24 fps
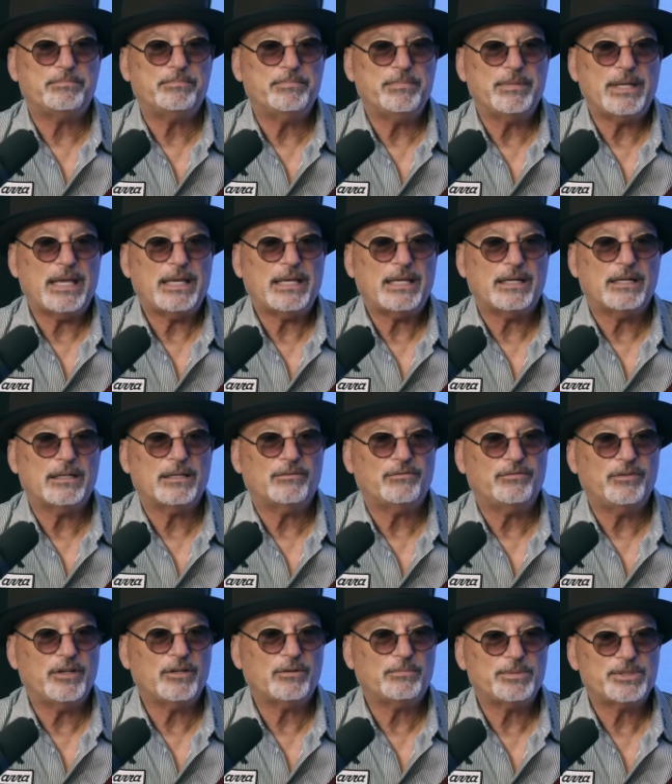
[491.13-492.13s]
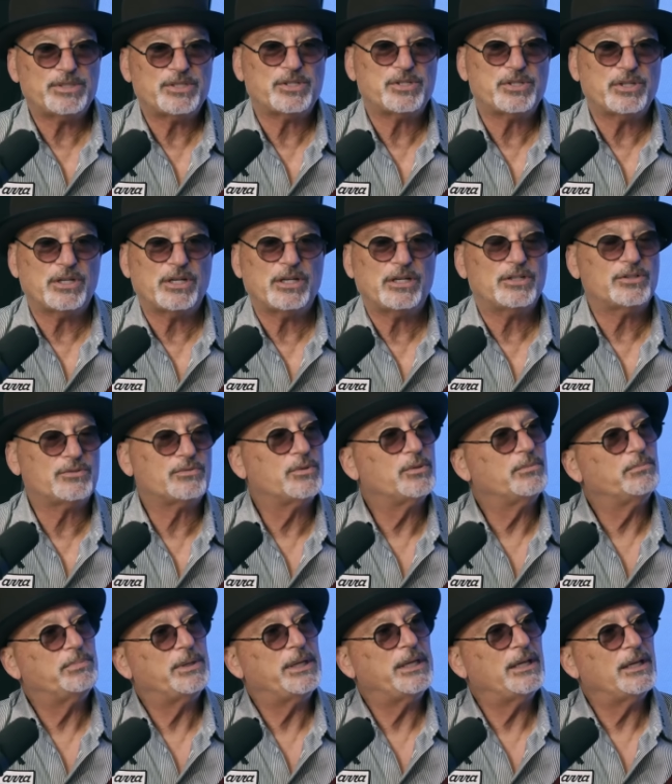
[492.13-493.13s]
naked in the fetal position in his
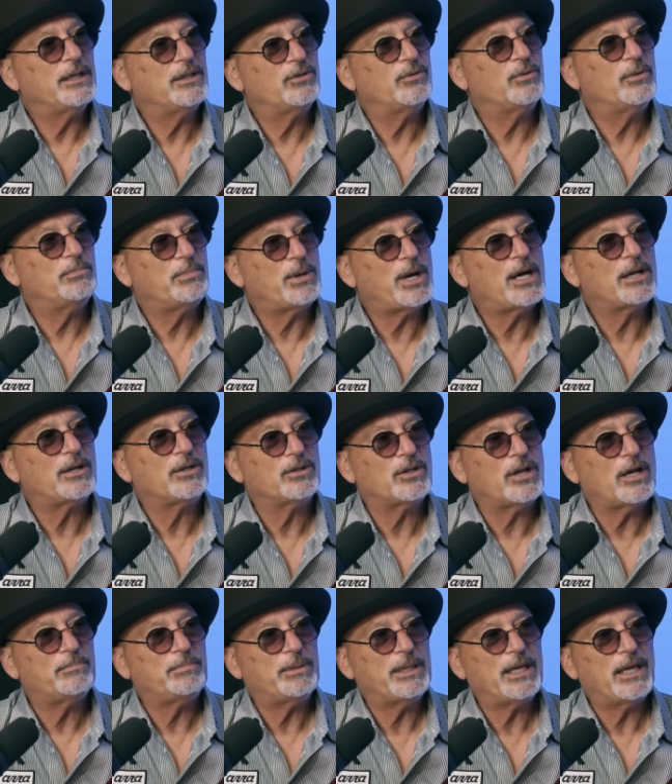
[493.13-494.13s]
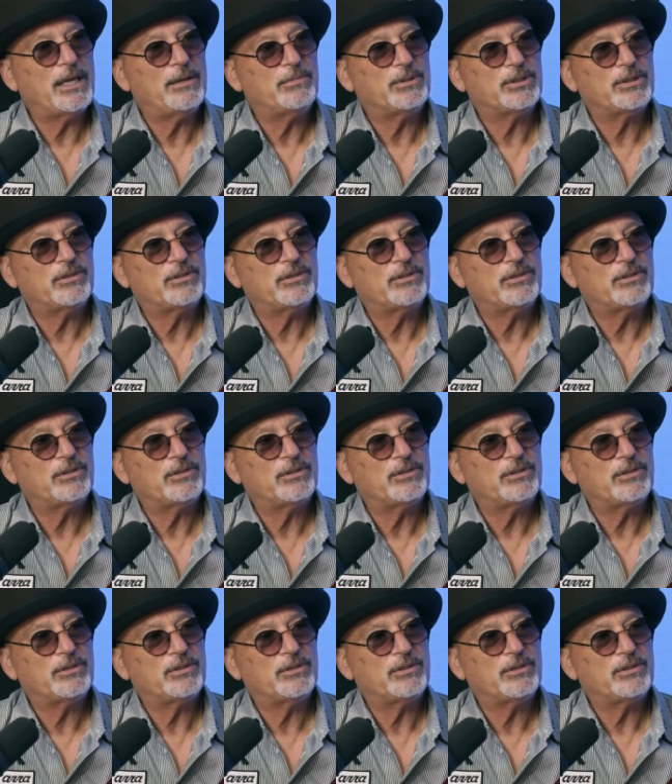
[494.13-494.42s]
room, peeing into a bottle, not being able to